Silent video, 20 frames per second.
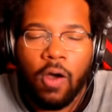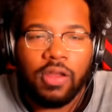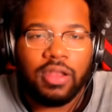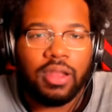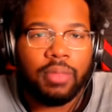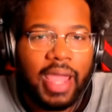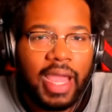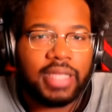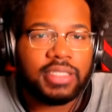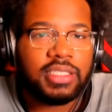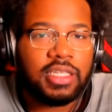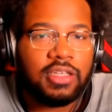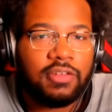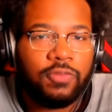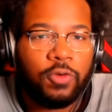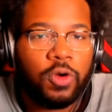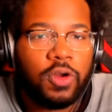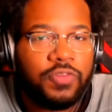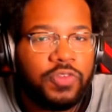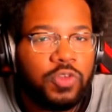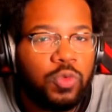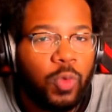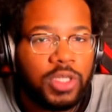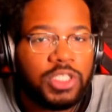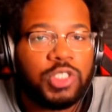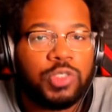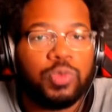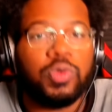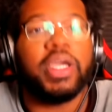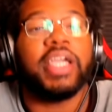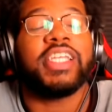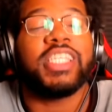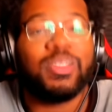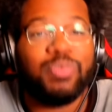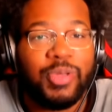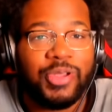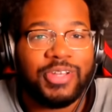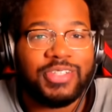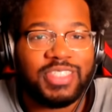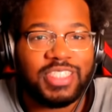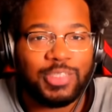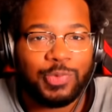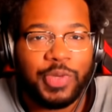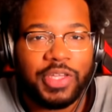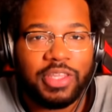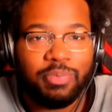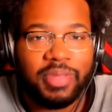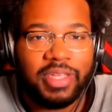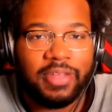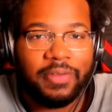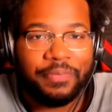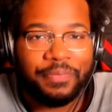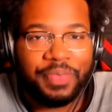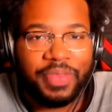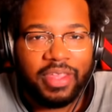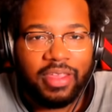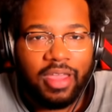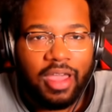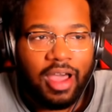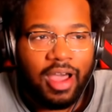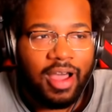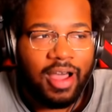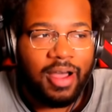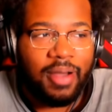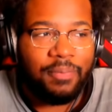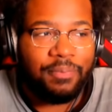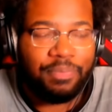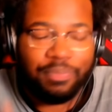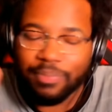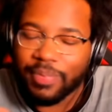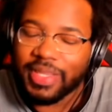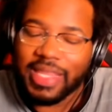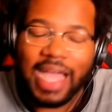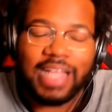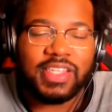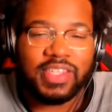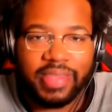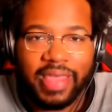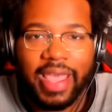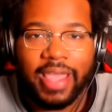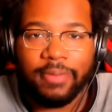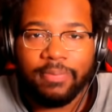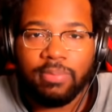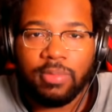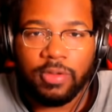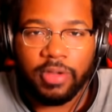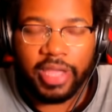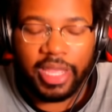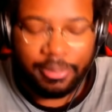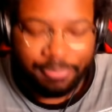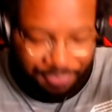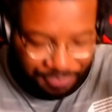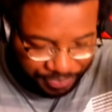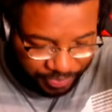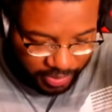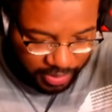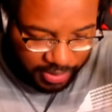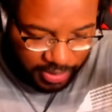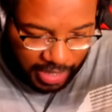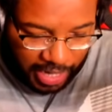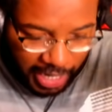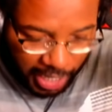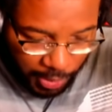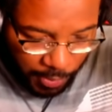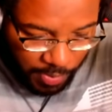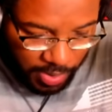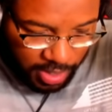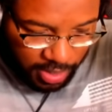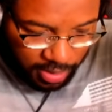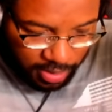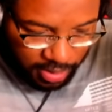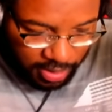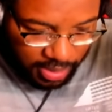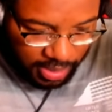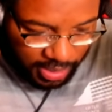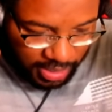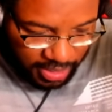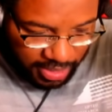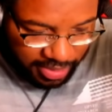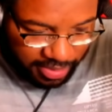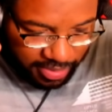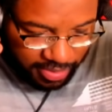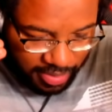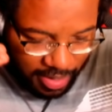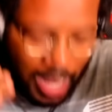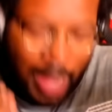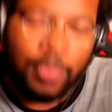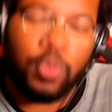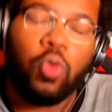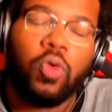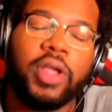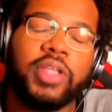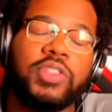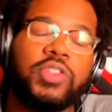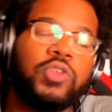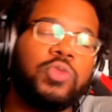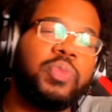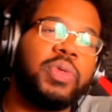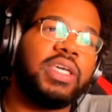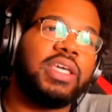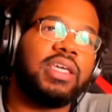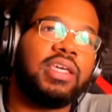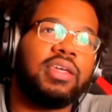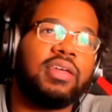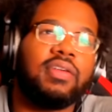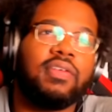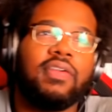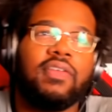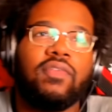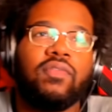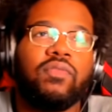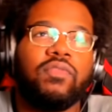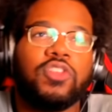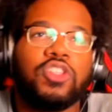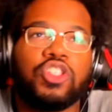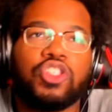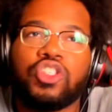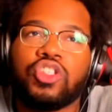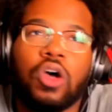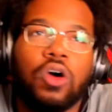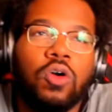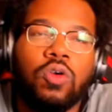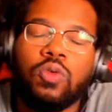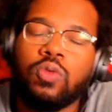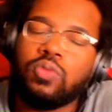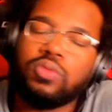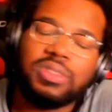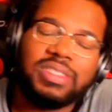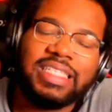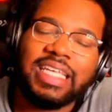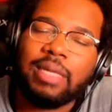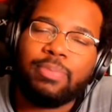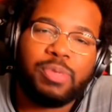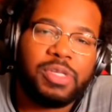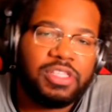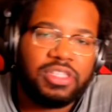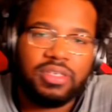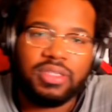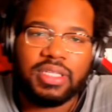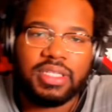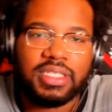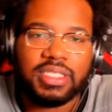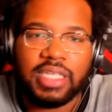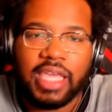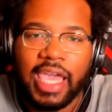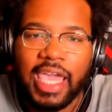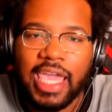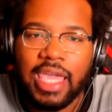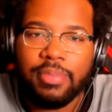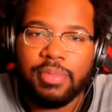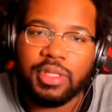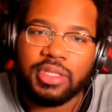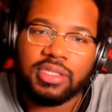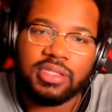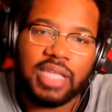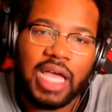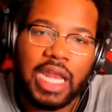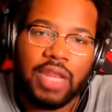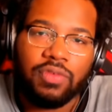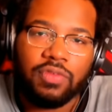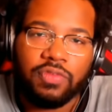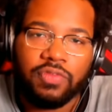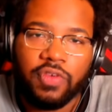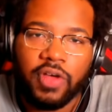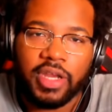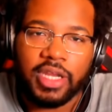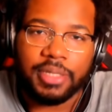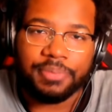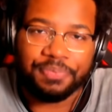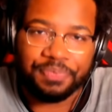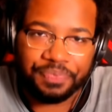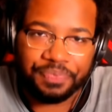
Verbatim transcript: all I'm asking for if you want to experience this with me. Um, but that's that, okay? Now, I'm going to be so deep into this game, it's not even funny.